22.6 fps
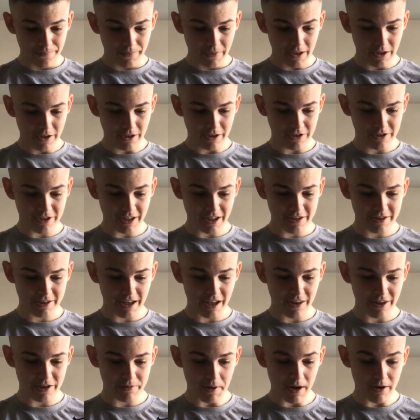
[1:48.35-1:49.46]

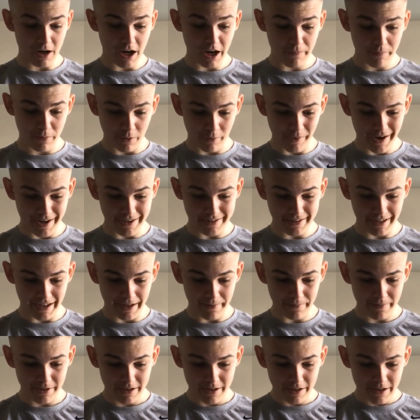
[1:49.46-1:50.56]
16th is where I put West
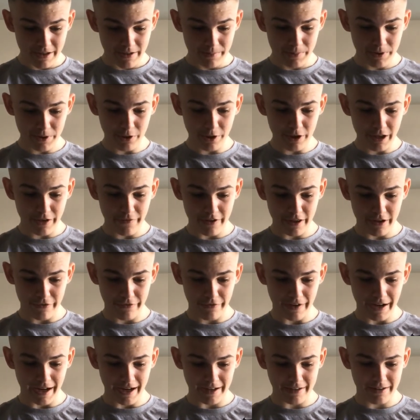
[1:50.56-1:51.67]
Ham, purely for the
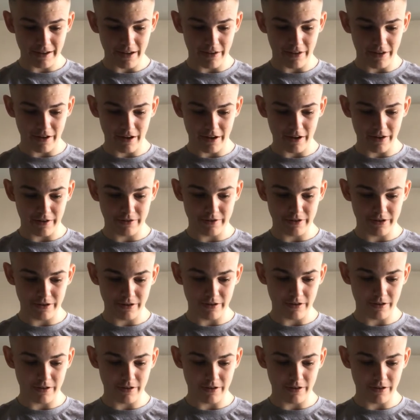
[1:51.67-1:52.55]
fact that